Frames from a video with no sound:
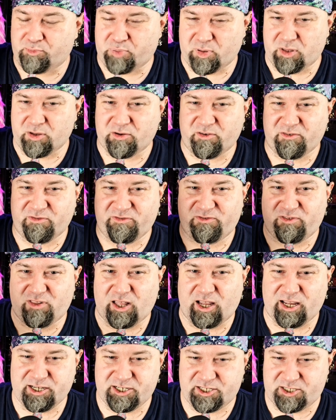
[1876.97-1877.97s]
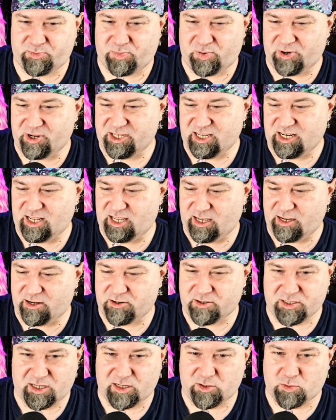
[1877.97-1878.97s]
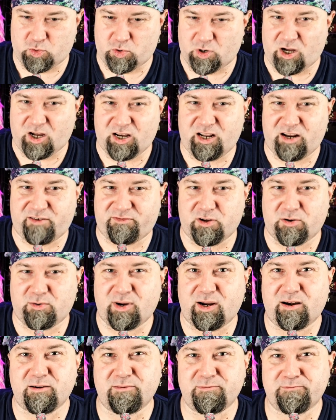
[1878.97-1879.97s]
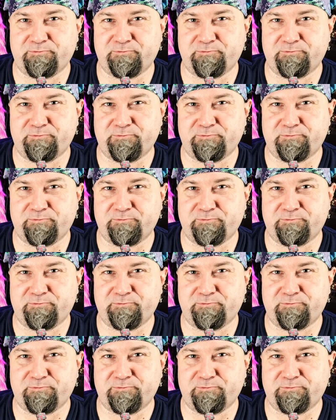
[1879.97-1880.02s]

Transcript: blue flesh, pointed ears, and rot everywhere...